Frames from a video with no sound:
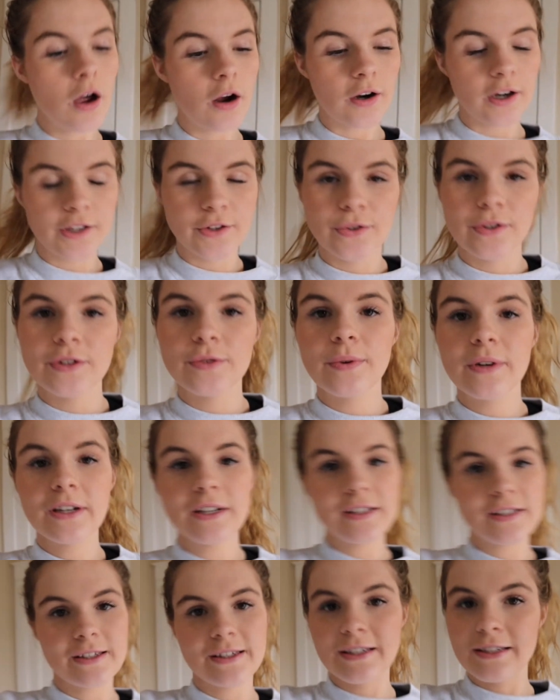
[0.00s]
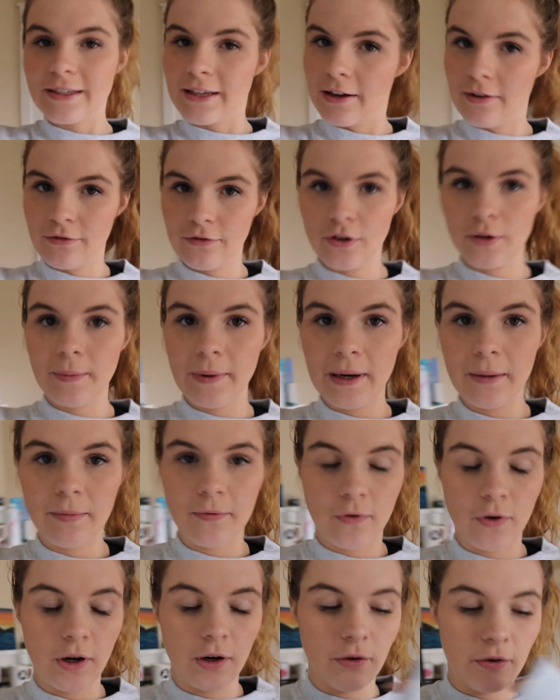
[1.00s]
Alright, so I just wanted to sit down for a minute
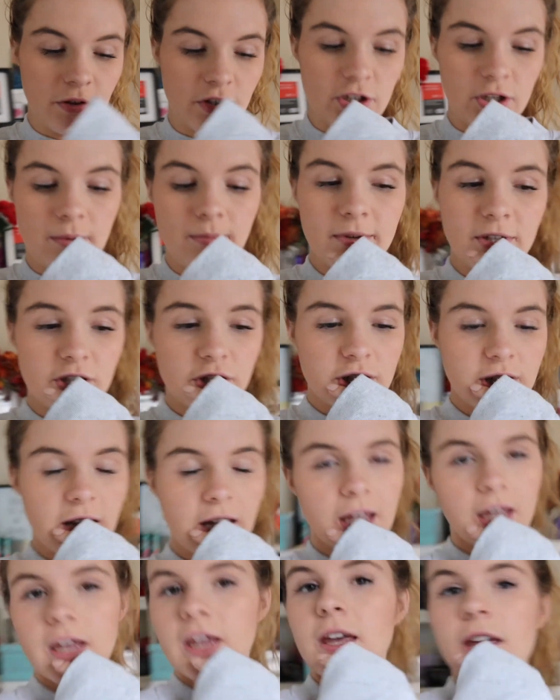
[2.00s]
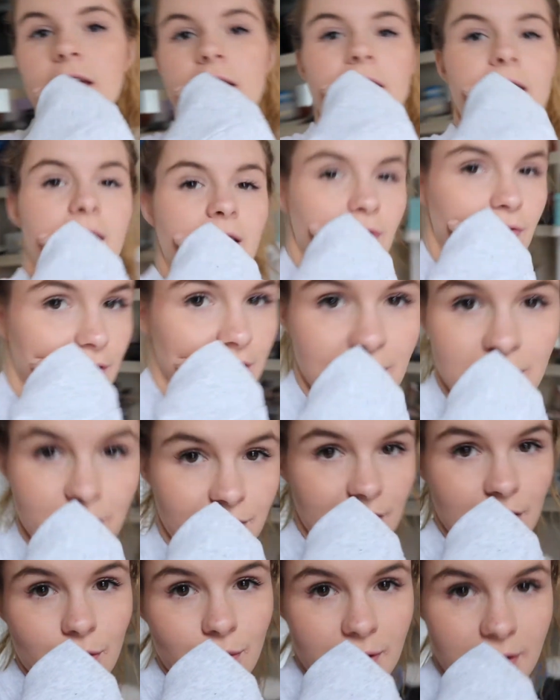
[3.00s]
before I go to the gym and just like get really
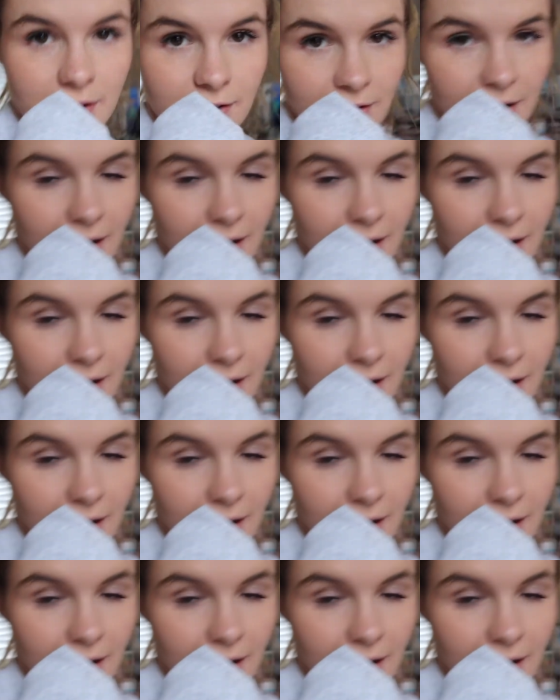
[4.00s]
real with you